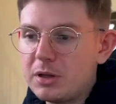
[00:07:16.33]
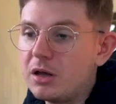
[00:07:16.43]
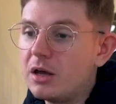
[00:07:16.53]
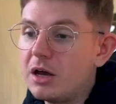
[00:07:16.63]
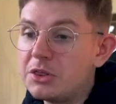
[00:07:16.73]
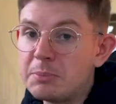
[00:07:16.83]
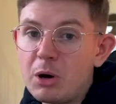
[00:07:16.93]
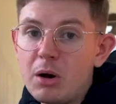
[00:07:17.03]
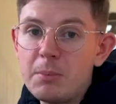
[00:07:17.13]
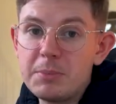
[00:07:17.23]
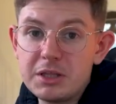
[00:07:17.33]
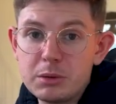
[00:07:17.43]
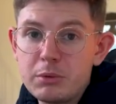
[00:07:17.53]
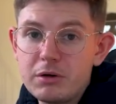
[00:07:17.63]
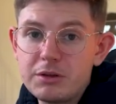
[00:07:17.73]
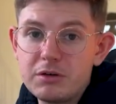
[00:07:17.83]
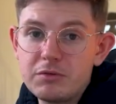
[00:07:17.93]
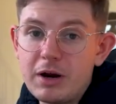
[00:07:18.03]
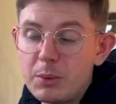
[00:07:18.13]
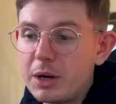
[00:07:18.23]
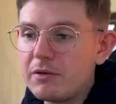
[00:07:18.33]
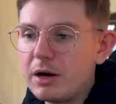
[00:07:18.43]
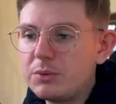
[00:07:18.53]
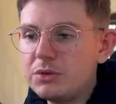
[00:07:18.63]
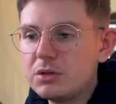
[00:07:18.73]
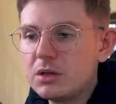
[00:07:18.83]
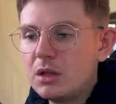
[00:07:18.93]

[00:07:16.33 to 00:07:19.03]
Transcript: at the bottom being the right way around.